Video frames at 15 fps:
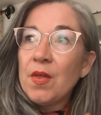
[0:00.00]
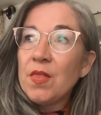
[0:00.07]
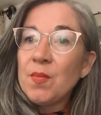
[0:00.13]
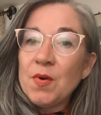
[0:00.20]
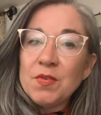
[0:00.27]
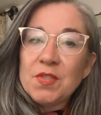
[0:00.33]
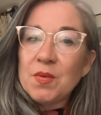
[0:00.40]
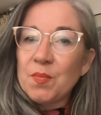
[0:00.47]
the
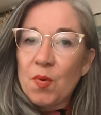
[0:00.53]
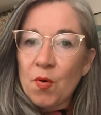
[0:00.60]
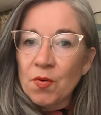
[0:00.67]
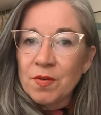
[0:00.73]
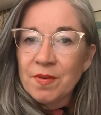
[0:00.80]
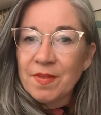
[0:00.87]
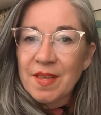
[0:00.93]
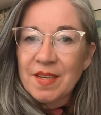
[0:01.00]
most
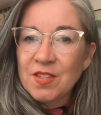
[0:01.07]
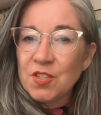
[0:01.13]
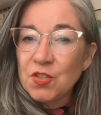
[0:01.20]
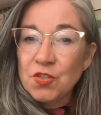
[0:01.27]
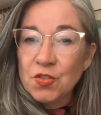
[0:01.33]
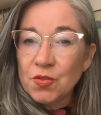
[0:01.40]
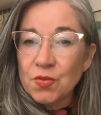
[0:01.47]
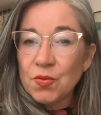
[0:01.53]
important thing to
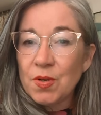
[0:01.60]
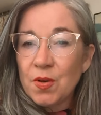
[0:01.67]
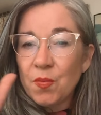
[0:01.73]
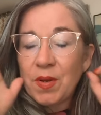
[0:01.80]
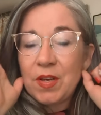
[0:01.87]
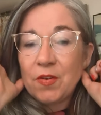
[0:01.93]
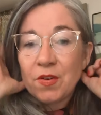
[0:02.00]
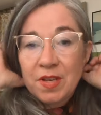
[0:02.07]
do
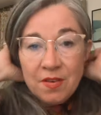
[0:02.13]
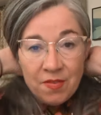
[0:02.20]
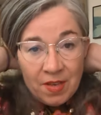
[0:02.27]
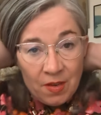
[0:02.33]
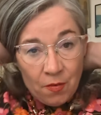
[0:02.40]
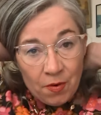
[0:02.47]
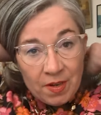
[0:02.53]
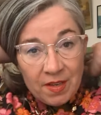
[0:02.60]
when you're
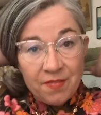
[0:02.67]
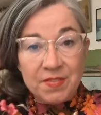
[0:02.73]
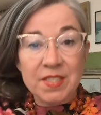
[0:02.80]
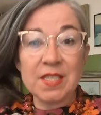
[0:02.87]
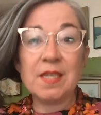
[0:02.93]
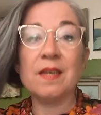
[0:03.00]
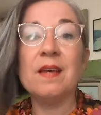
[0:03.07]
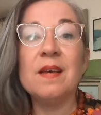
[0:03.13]
giving or
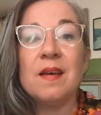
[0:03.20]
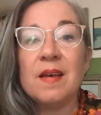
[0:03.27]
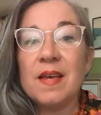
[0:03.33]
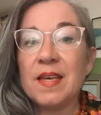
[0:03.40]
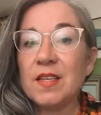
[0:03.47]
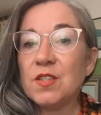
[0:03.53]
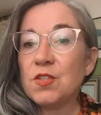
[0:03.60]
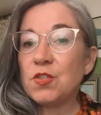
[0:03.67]
gifting
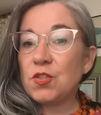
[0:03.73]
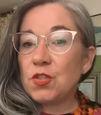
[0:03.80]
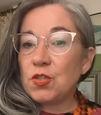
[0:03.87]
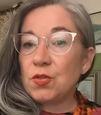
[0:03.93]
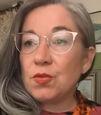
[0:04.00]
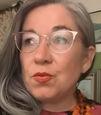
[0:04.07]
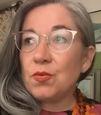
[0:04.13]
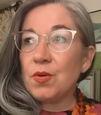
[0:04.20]
is
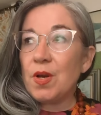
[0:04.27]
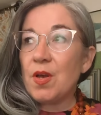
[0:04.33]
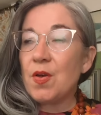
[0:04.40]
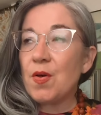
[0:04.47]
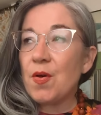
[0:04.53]
to